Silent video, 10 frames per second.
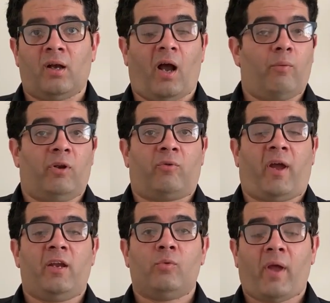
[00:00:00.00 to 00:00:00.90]
I will
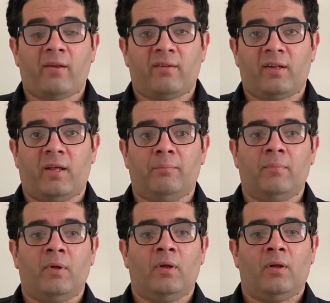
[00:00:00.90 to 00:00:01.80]
try to answer
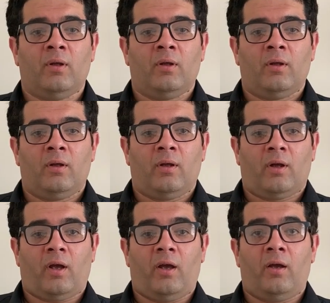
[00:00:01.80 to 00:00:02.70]
them.
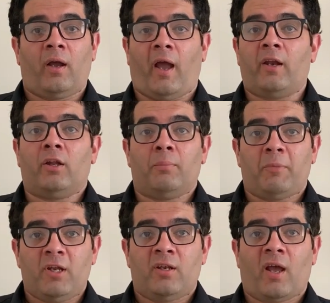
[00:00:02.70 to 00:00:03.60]
And in the
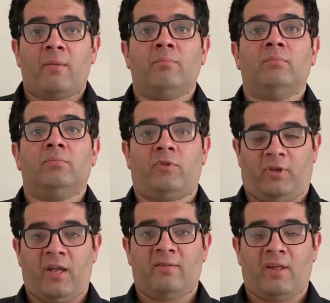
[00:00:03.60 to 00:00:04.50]
meantime,
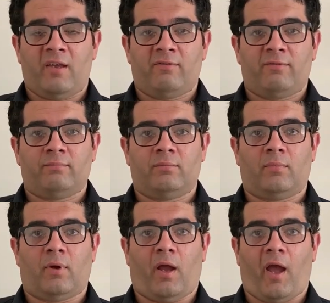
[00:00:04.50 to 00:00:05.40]
stay safe
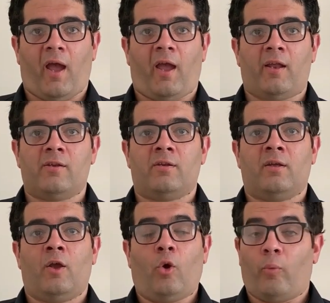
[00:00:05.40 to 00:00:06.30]
and
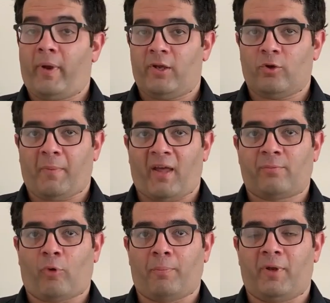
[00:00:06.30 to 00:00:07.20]
wear your
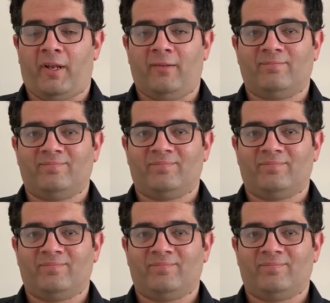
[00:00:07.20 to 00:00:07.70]
mask properly.